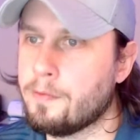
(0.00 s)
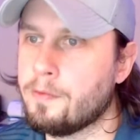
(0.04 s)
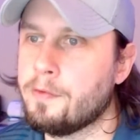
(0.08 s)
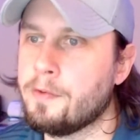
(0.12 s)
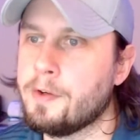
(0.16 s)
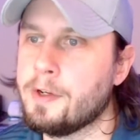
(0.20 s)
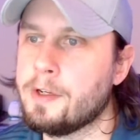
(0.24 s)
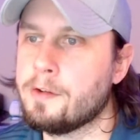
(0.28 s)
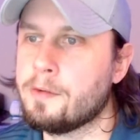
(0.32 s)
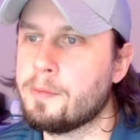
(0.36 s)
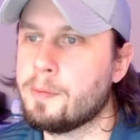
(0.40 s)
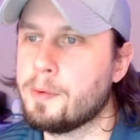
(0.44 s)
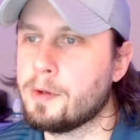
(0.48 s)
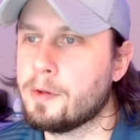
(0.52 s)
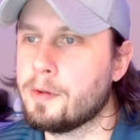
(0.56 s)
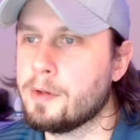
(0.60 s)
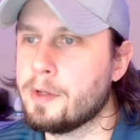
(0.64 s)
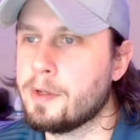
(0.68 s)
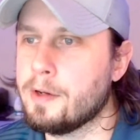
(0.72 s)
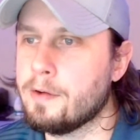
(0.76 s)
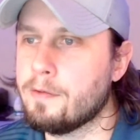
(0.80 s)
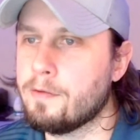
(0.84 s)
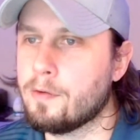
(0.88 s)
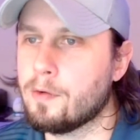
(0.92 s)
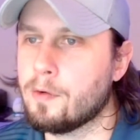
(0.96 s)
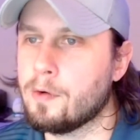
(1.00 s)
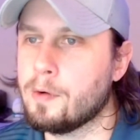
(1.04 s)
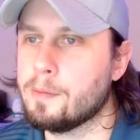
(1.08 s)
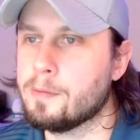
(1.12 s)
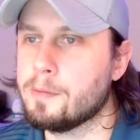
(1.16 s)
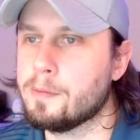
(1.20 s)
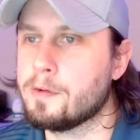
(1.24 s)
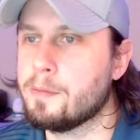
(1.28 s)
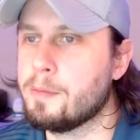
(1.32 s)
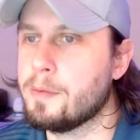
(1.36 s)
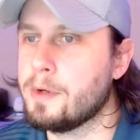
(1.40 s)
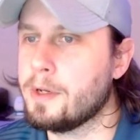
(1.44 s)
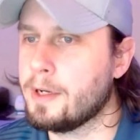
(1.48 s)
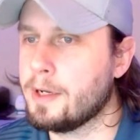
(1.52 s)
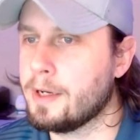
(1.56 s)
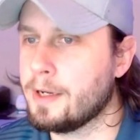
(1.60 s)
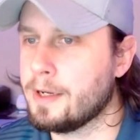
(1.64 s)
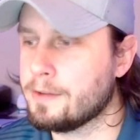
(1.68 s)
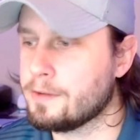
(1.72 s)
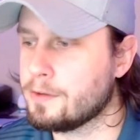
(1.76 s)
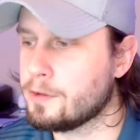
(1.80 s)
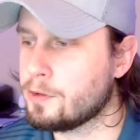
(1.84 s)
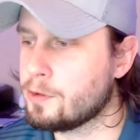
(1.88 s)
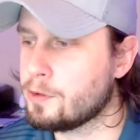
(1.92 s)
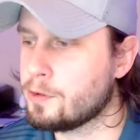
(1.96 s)
Facebook lead form submitted
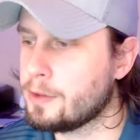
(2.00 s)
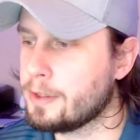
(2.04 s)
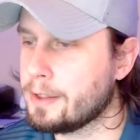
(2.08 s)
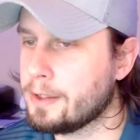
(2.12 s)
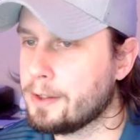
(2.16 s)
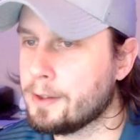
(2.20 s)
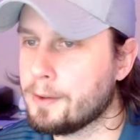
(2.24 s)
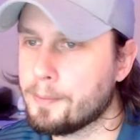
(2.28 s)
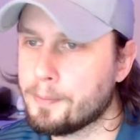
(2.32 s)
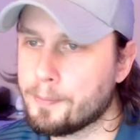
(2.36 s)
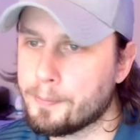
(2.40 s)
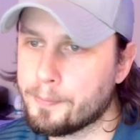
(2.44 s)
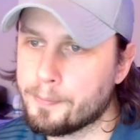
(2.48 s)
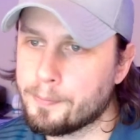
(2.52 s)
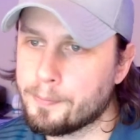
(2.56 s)
as a trigger.